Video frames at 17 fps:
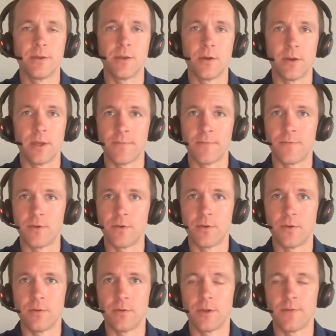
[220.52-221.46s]
you know if
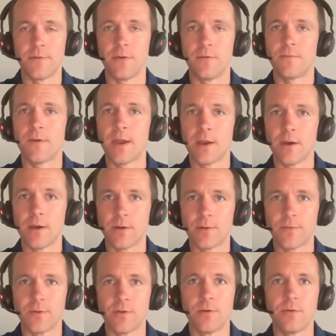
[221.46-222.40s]
you if you fail
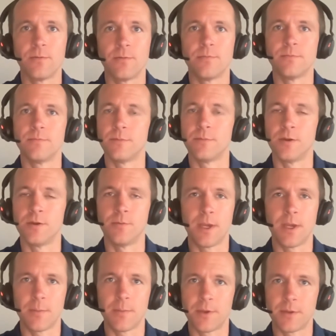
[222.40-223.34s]
if you you know
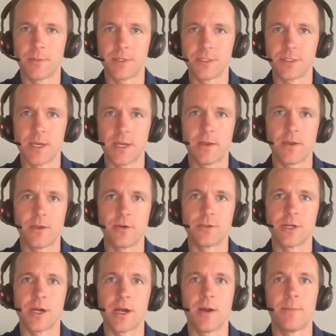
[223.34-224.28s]
make a big mistake at
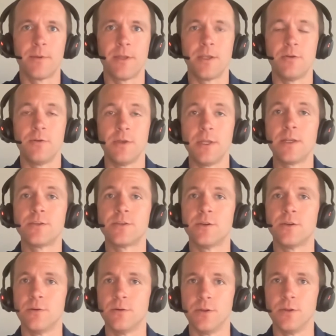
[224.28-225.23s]
your job and you need
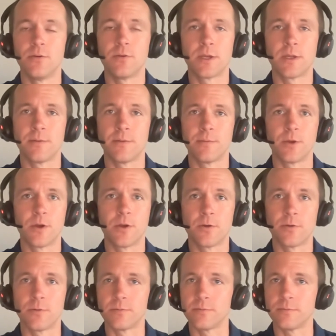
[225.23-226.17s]
to you can
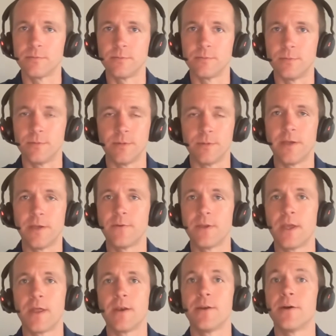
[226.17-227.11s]
go leave
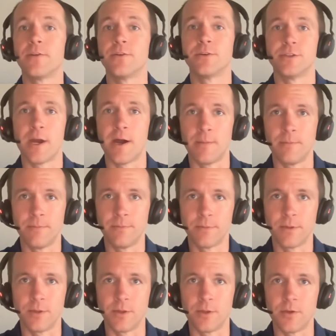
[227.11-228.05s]
and get another job
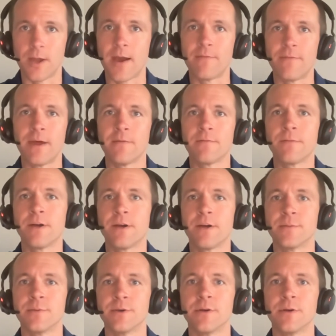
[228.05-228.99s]
you have that
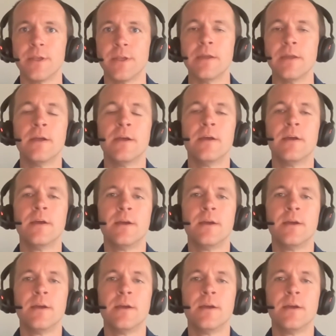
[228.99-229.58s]
flexibility